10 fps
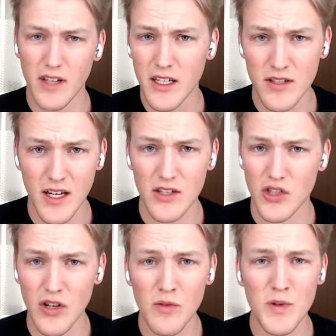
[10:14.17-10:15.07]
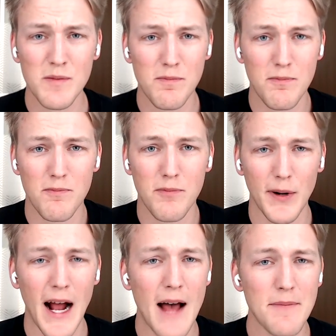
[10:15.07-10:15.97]
like you said, June was
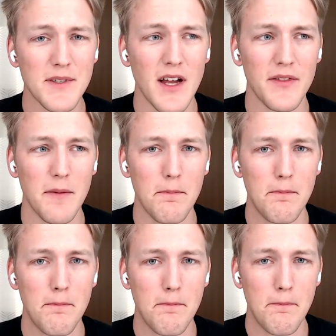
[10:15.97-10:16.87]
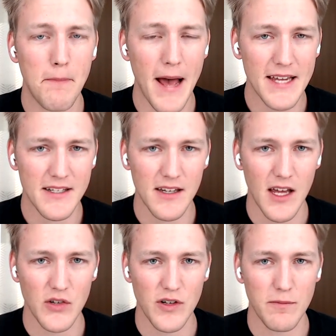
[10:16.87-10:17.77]
perhaps not the best
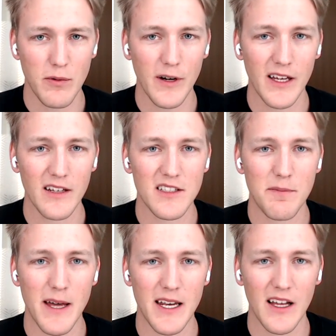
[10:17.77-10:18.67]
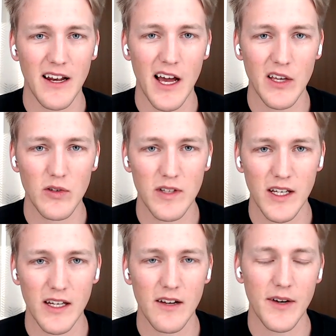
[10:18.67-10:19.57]
entry point, depending on how you
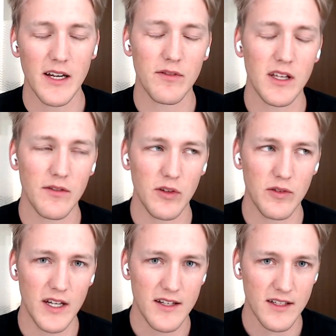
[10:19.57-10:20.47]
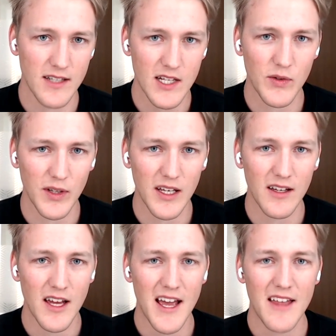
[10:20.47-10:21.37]
did it. I mean, if if you did it
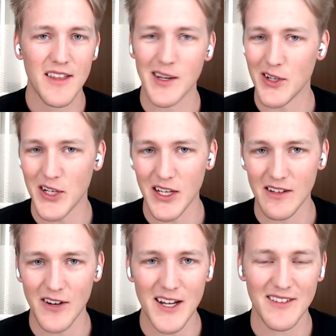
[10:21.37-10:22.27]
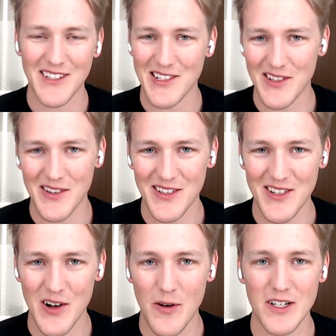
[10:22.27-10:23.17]
successfully, then you're good, right? There's
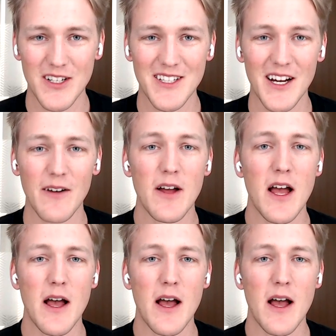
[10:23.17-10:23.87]
there's no questions there.